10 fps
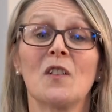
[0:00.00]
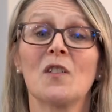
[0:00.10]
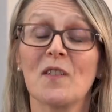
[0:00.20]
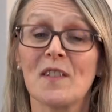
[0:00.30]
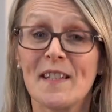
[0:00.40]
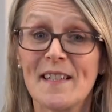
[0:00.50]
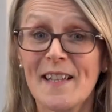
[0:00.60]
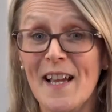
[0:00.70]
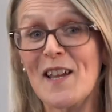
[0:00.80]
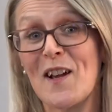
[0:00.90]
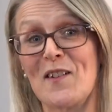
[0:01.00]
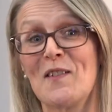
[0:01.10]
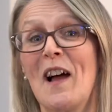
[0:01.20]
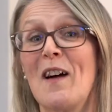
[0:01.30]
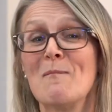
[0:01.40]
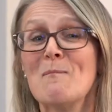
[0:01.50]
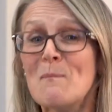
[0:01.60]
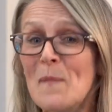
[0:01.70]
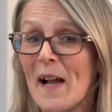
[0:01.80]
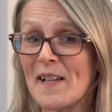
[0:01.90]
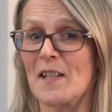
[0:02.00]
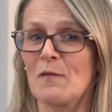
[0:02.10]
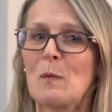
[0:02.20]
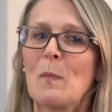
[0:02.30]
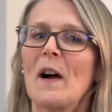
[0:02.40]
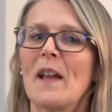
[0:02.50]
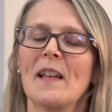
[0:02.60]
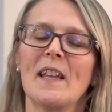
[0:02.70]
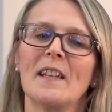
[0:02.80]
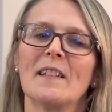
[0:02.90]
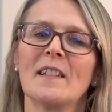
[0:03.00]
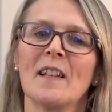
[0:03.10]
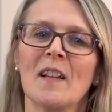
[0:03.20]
Doxa Deo have massively pioneered,